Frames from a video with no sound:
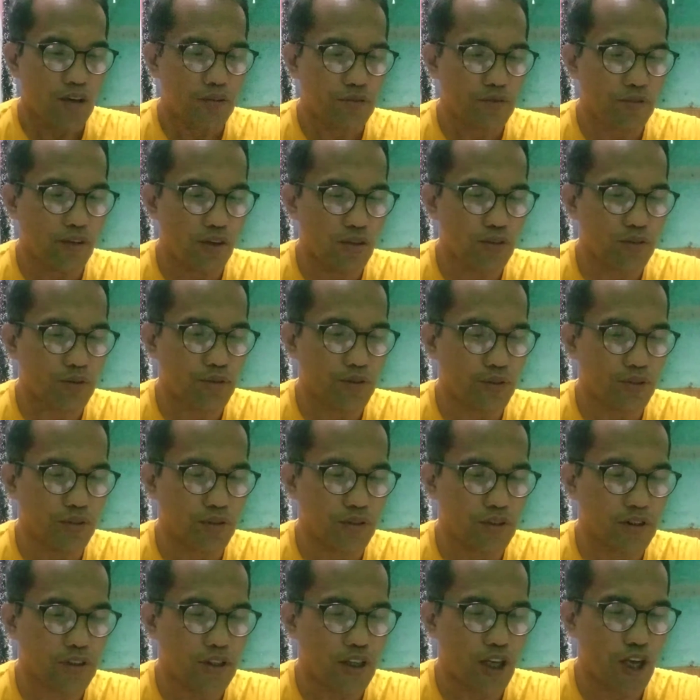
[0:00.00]

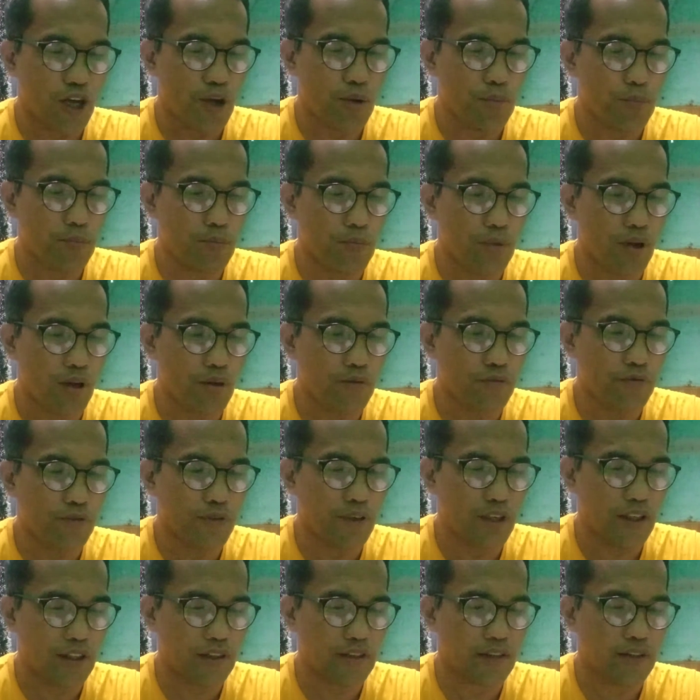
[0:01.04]
mucous
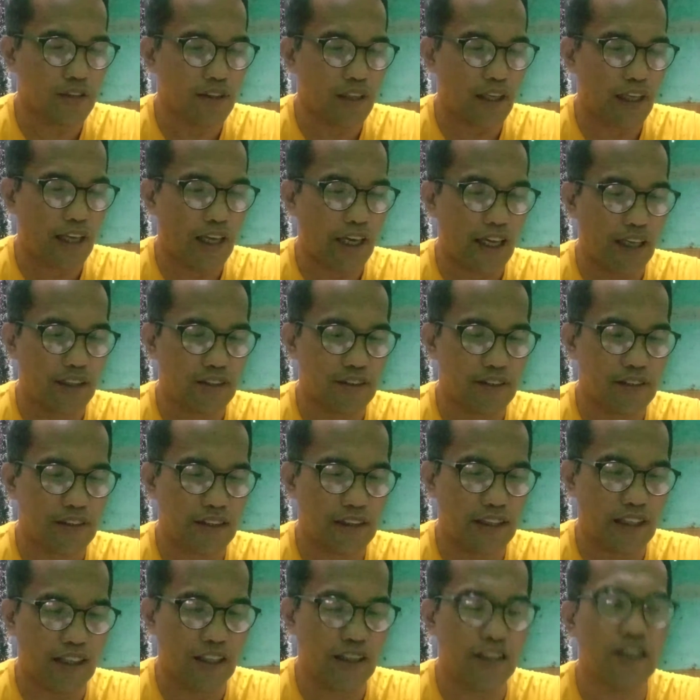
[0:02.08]
membranes and
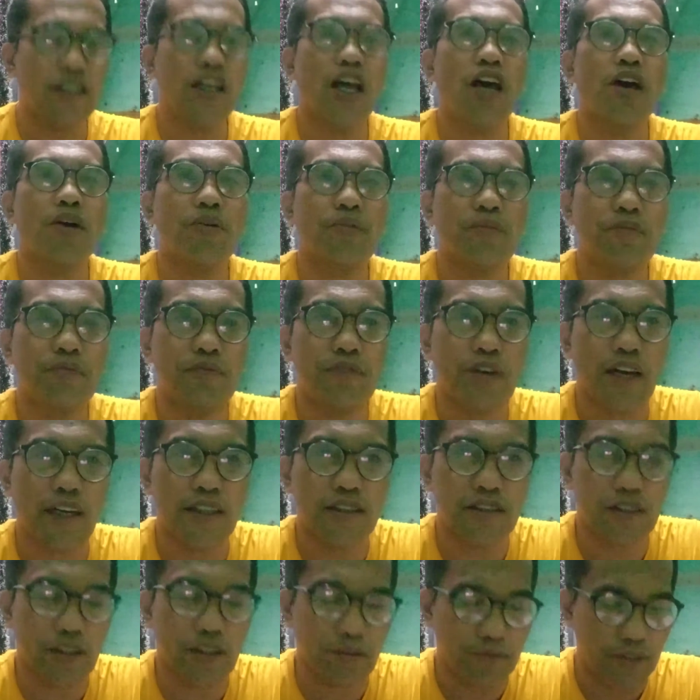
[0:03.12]
skin,
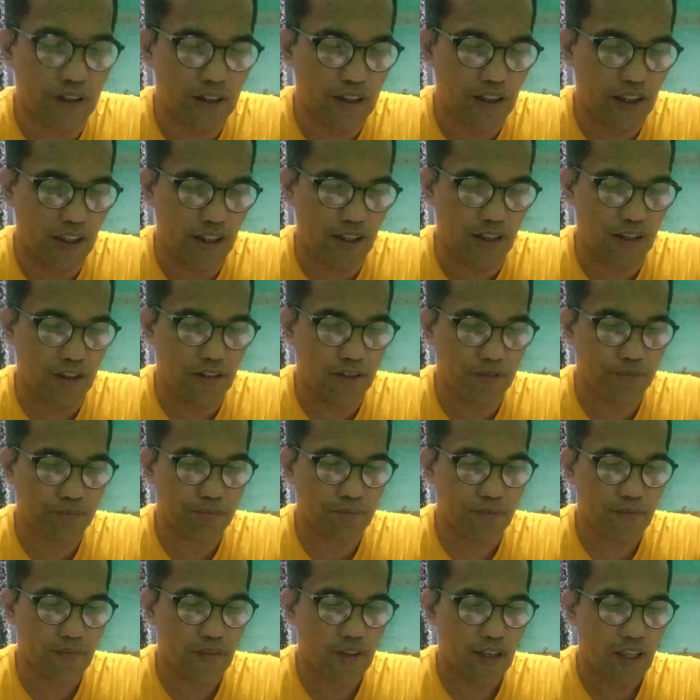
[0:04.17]
vitamin A.
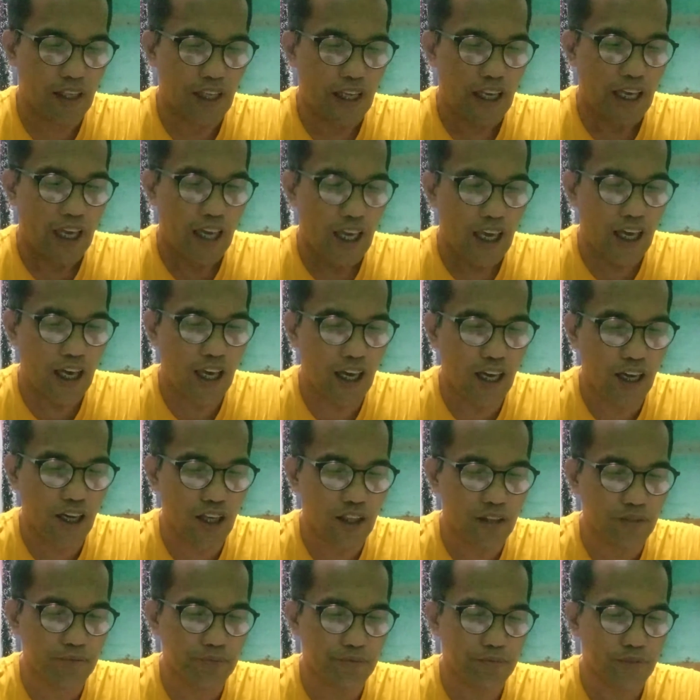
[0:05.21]

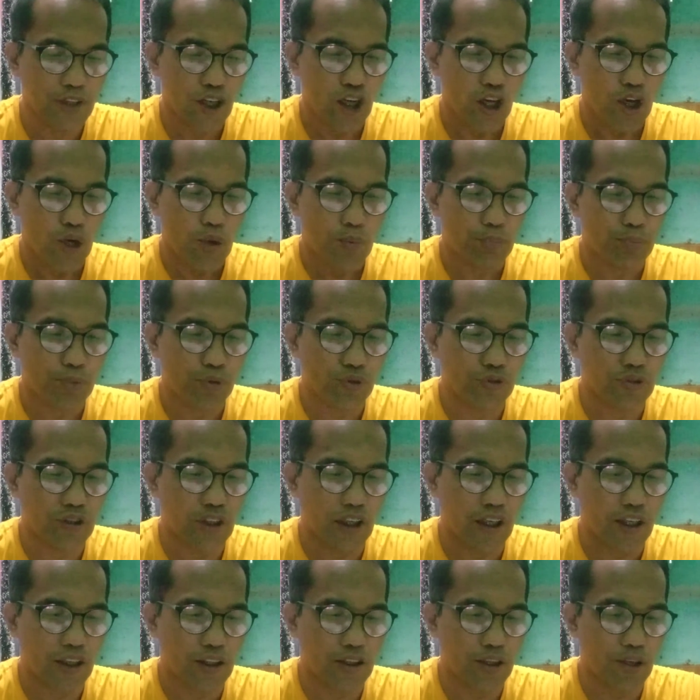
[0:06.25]
Help
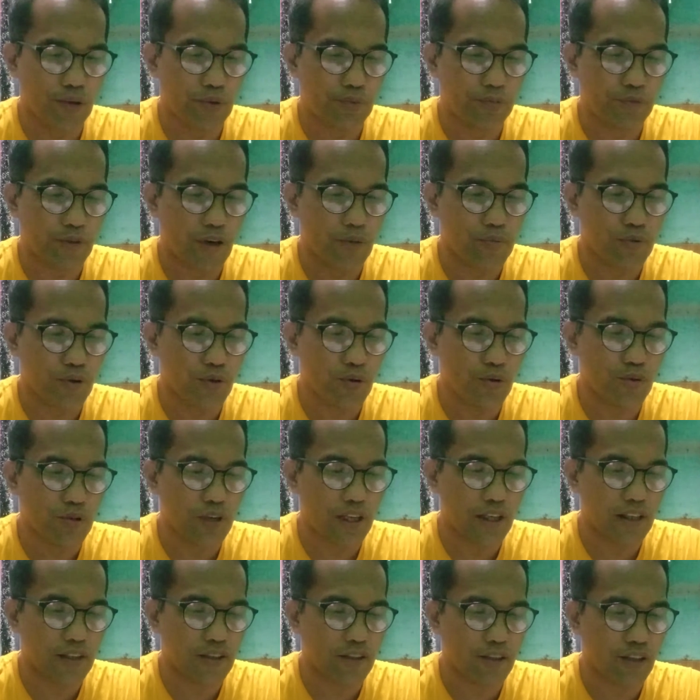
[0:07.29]
protect from
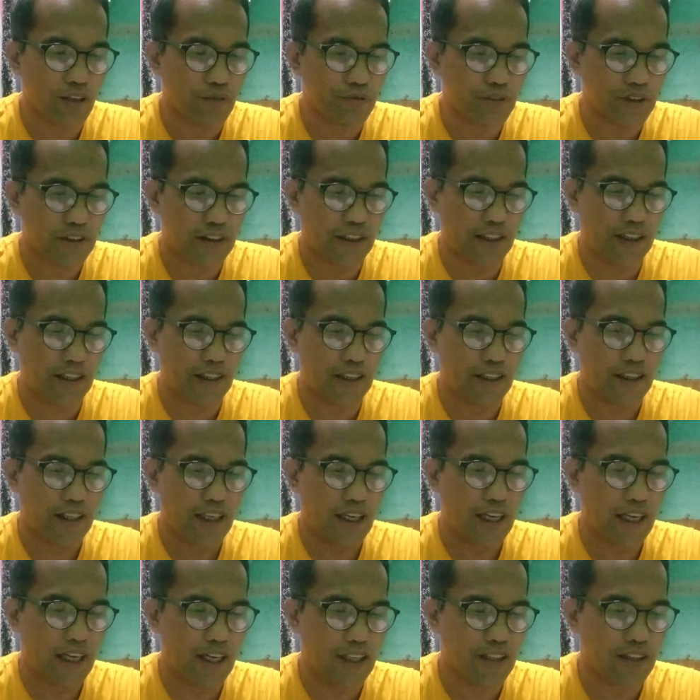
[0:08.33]
oral cavity
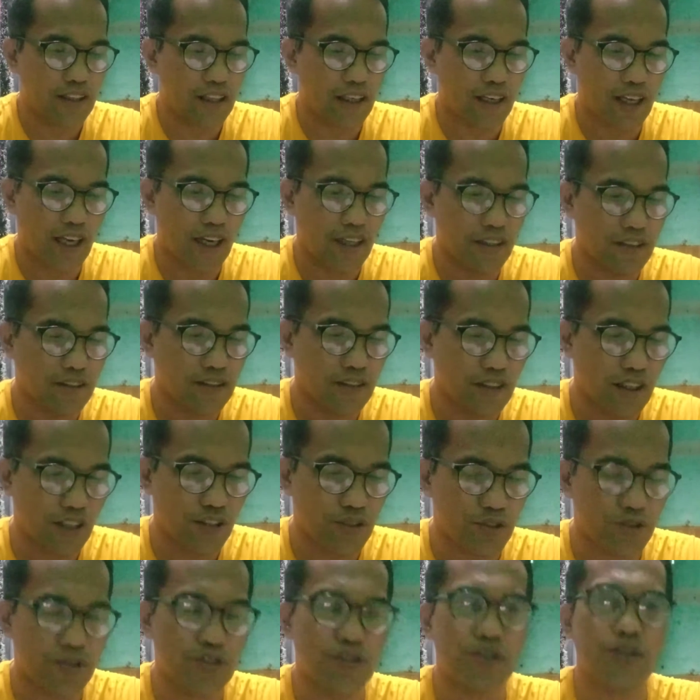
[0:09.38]
and lung
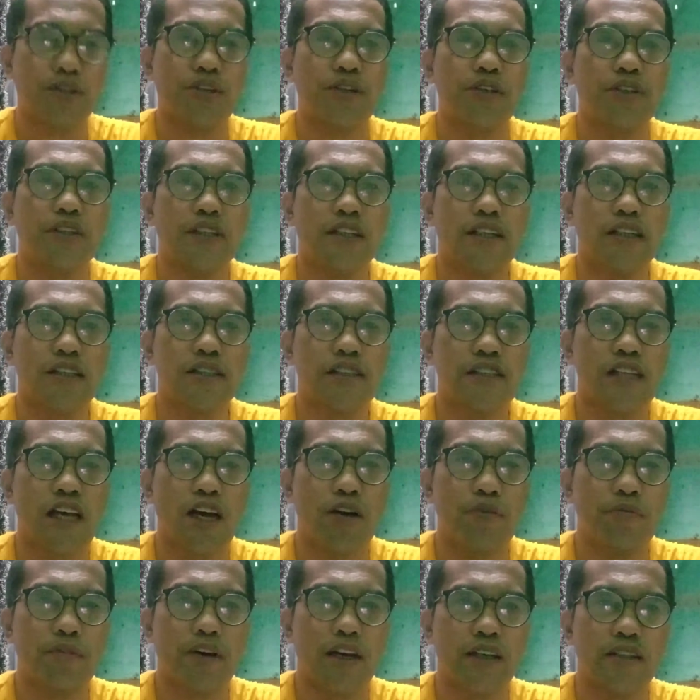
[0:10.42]
cancer
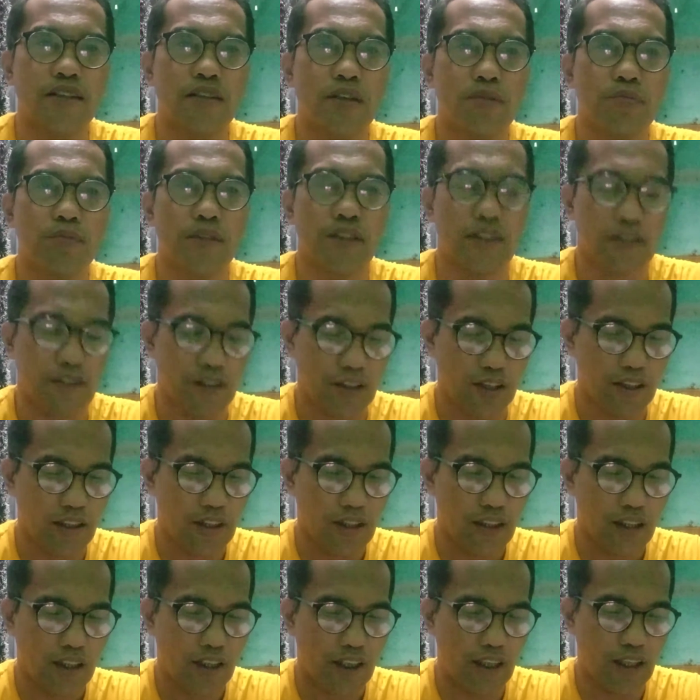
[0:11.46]
sa vitamin
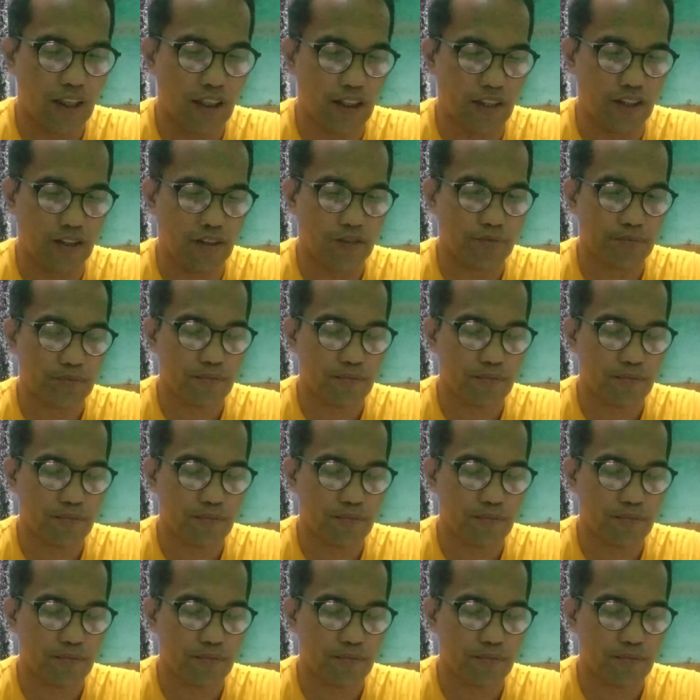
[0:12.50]
A.